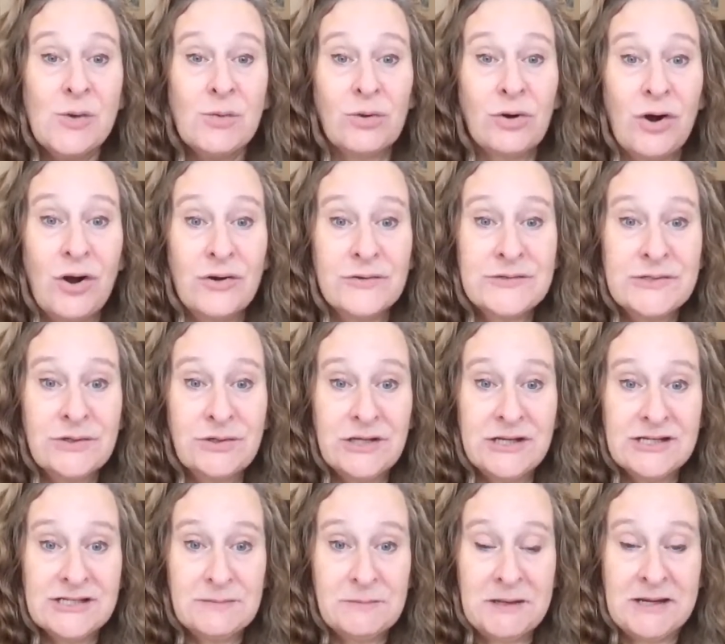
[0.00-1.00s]
We're also
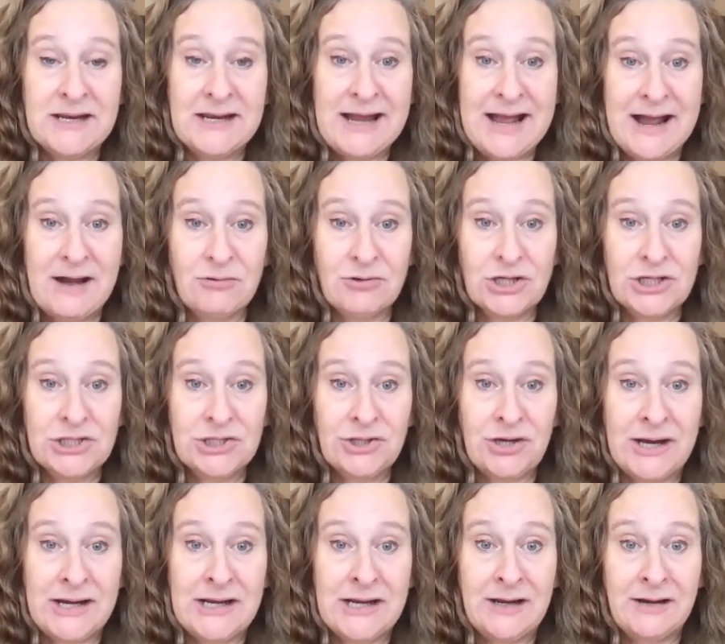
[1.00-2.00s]
going to spend an hour in
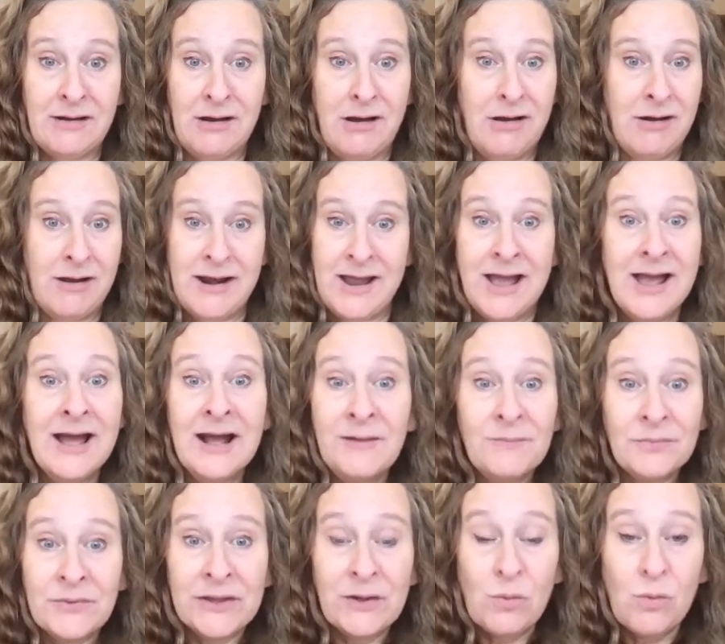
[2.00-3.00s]
training on
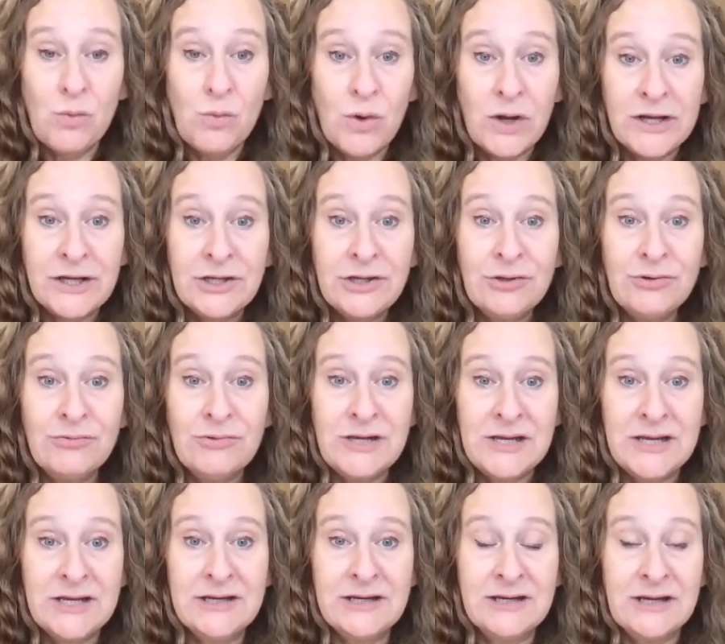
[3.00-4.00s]
like, what do you
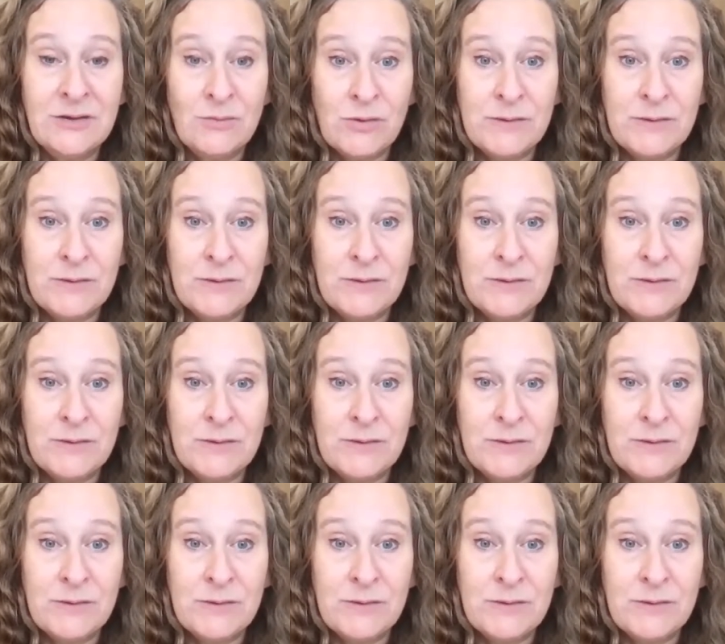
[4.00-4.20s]
need?